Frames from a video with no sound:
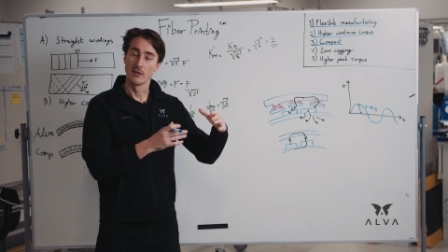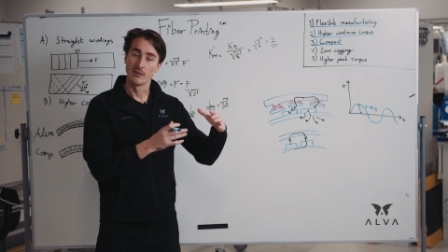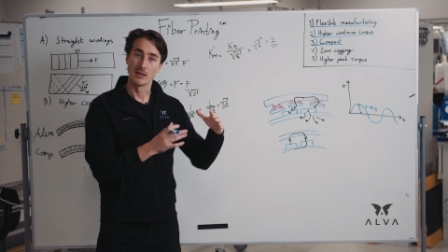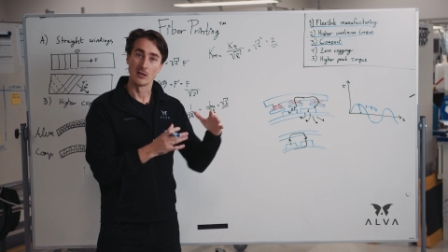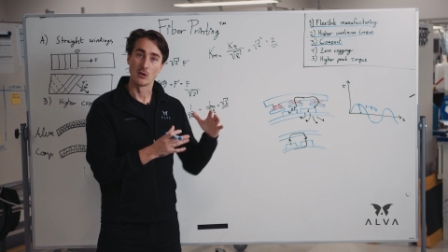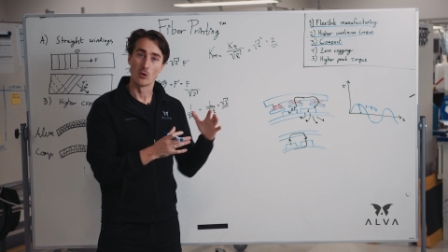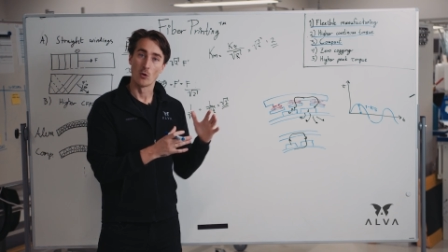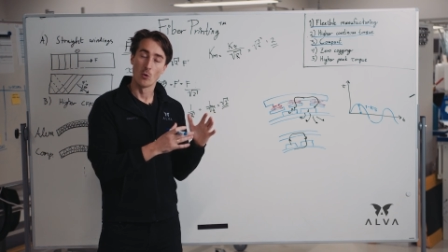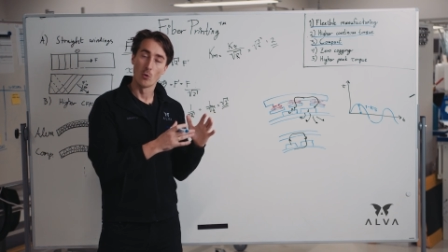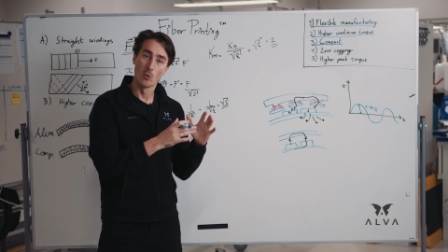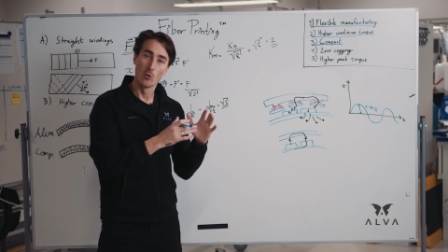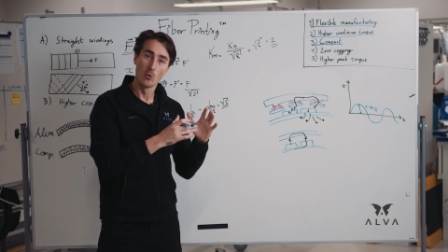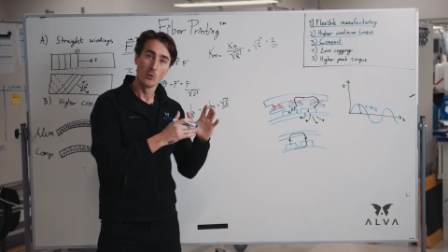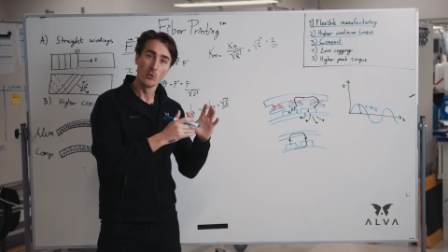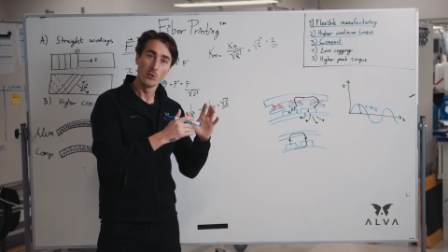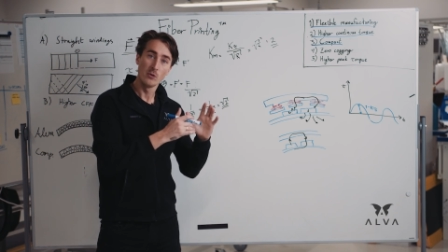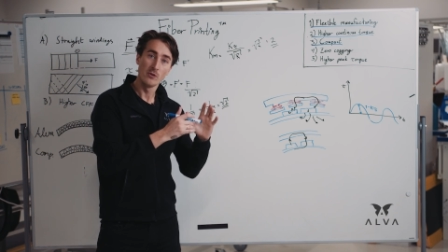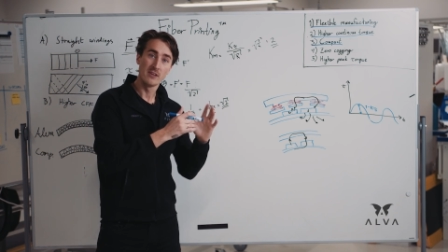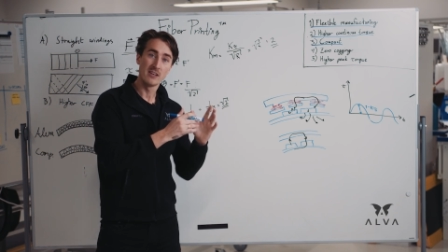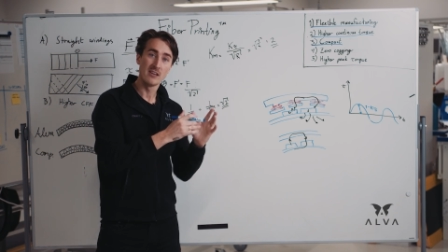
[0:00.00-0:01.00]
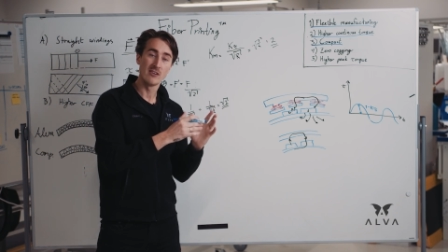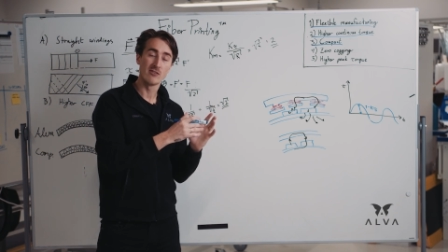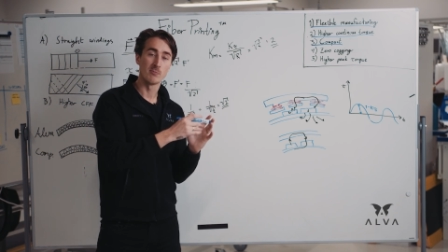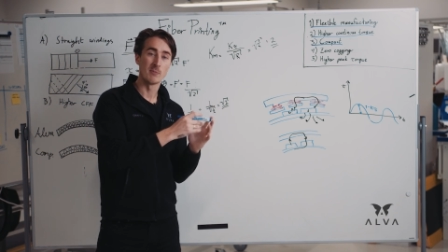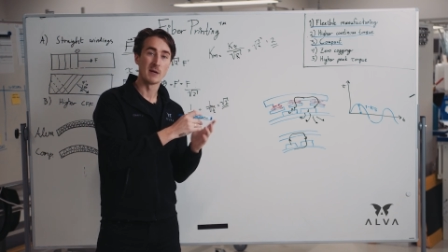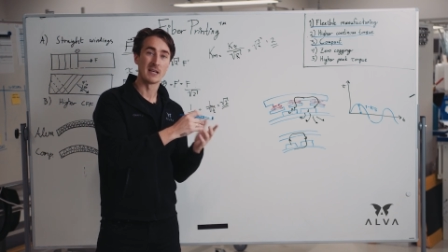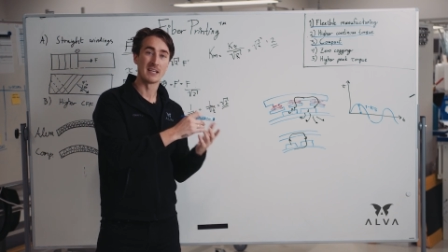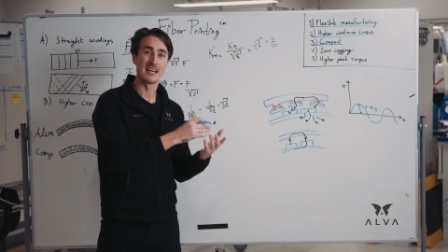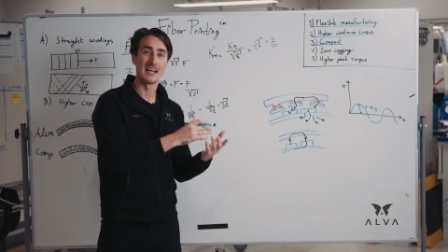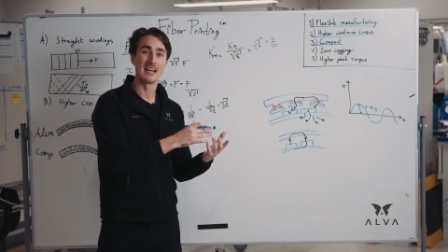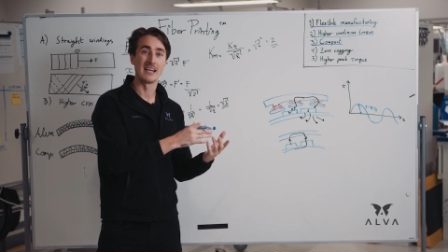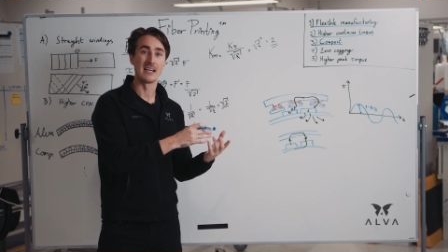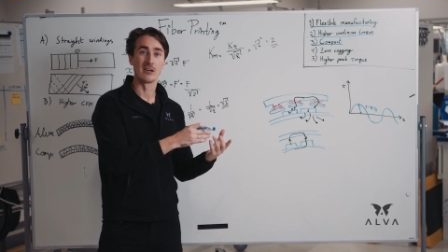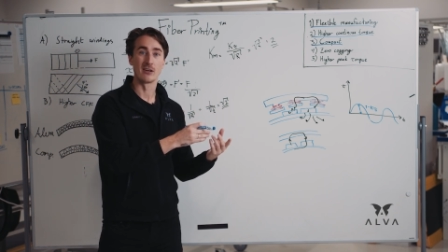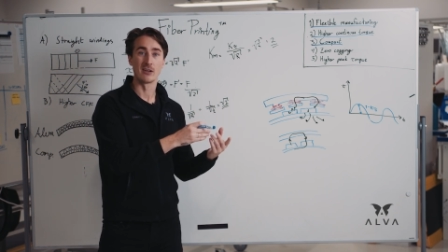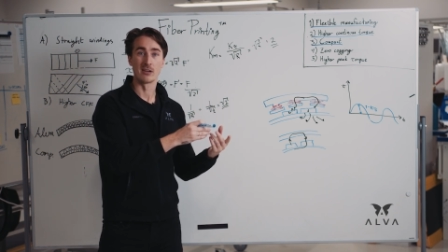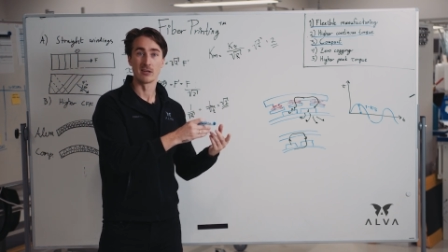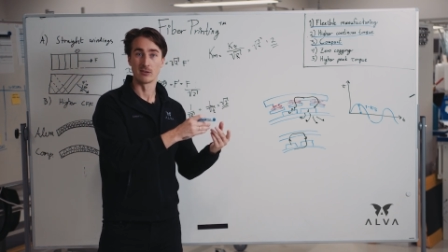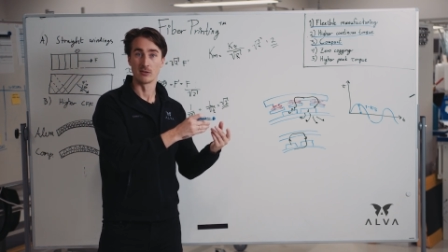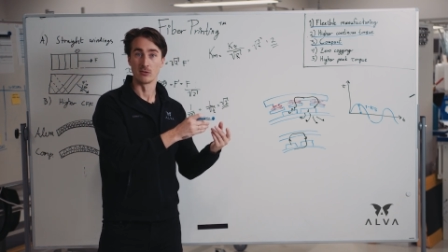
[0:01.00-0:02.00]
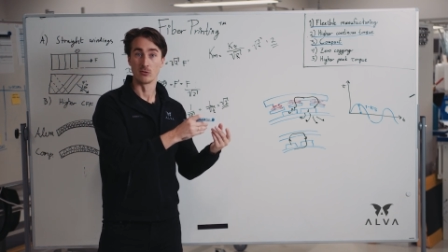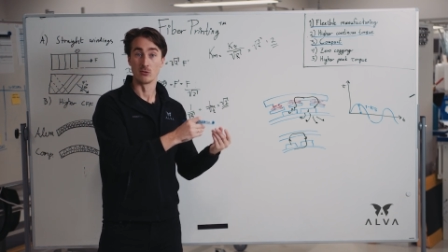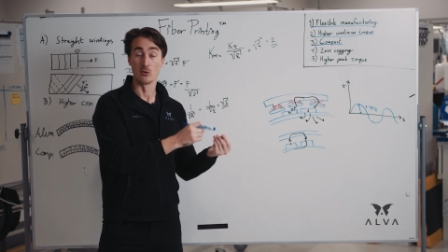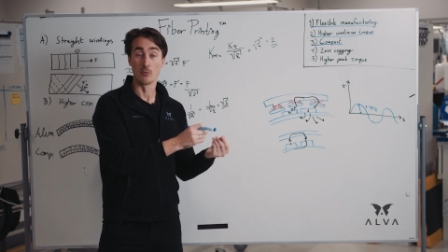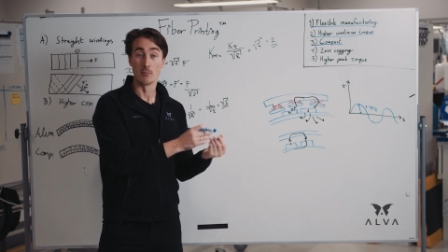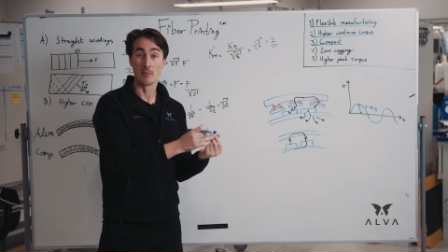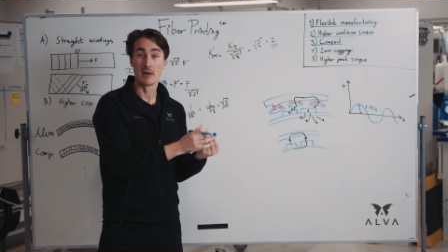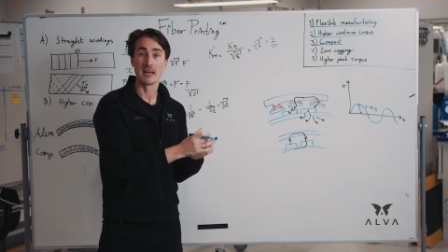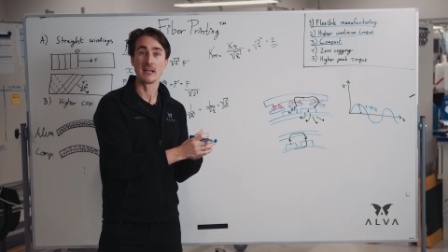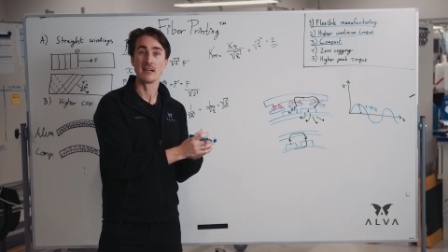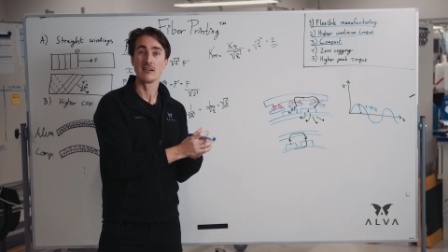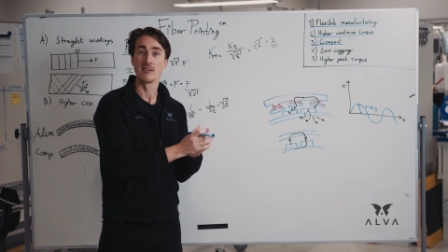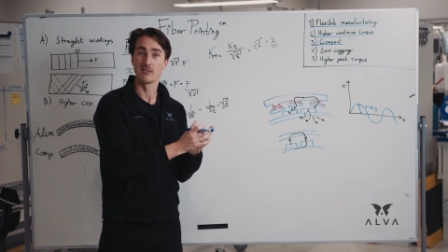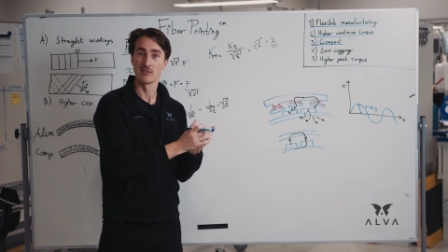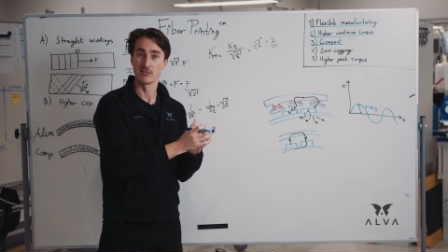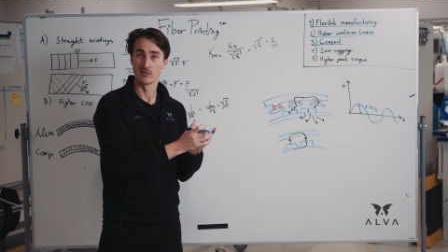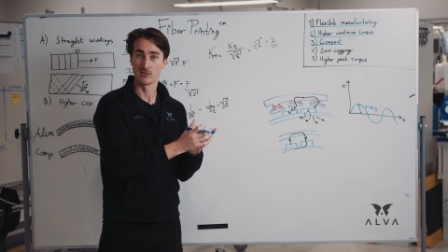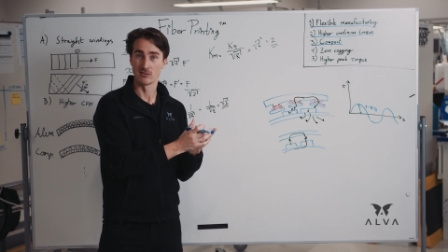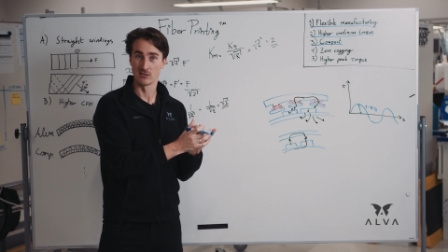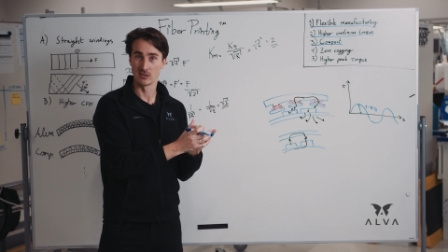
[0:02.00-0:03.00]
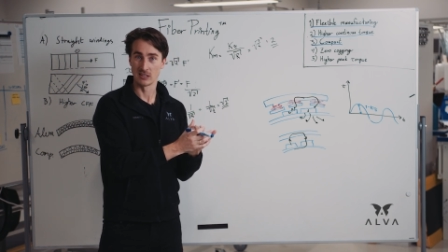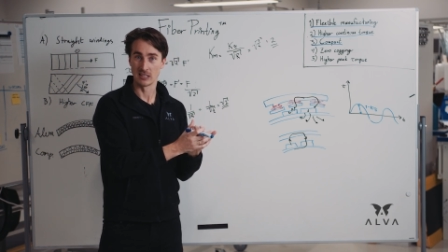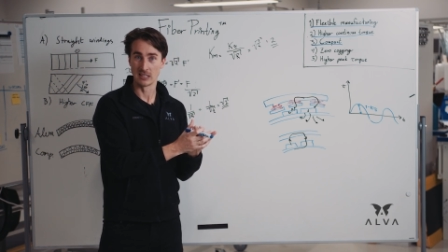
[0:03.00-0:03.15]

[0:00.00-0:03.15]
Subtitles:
then all these magnetic domains